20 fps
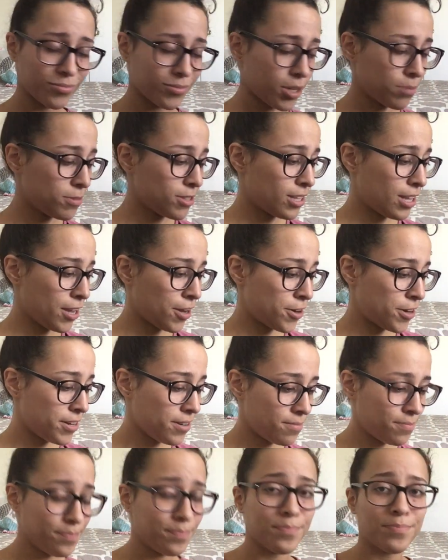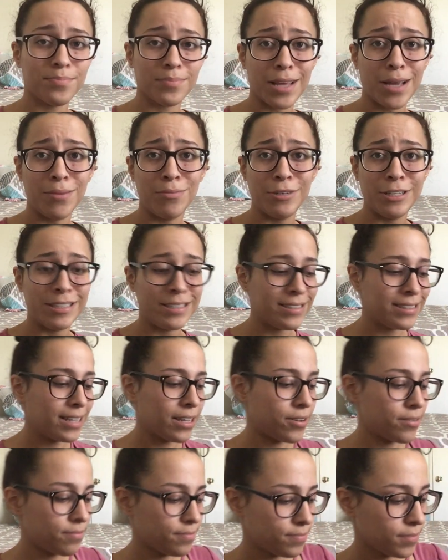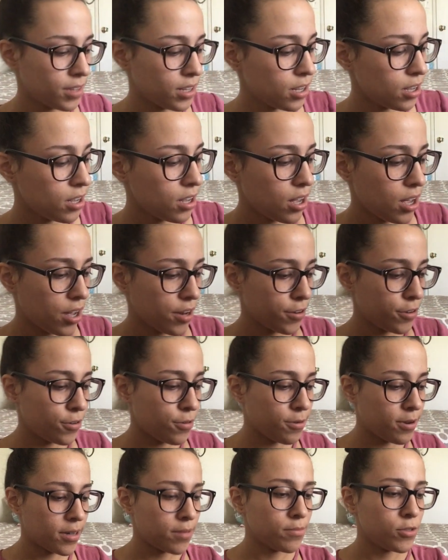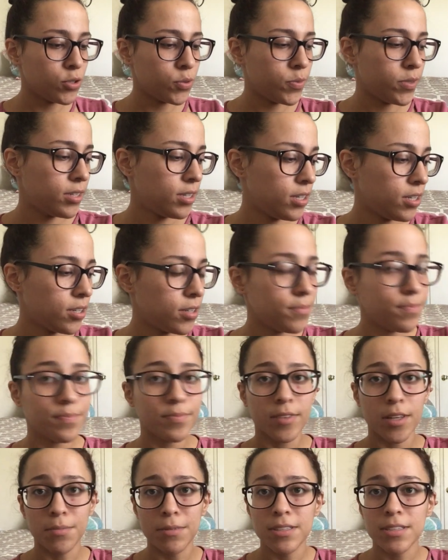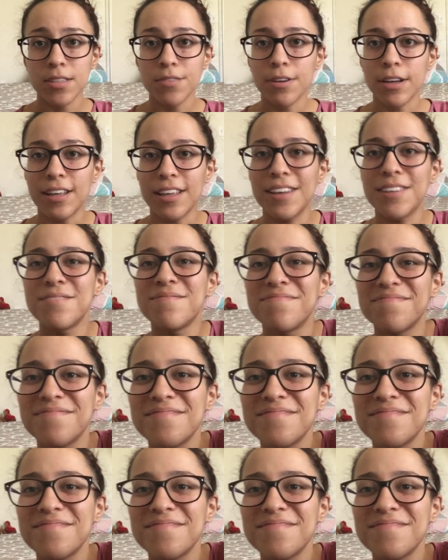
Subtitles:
I'm scared. I'm really scared. I don't know what I'm doing here. Let me see if I can